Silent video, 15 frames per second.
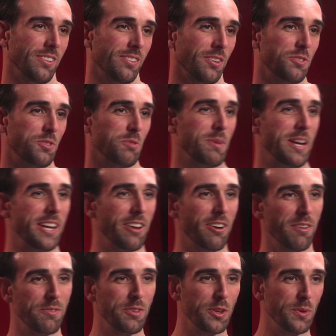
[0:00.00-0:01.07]
social media
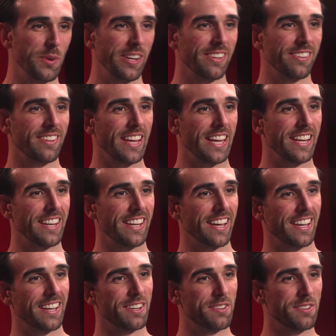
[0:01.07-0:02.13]
of you in
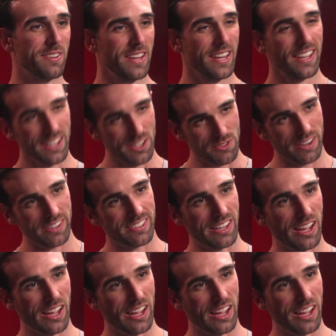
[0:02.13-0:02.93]
dressed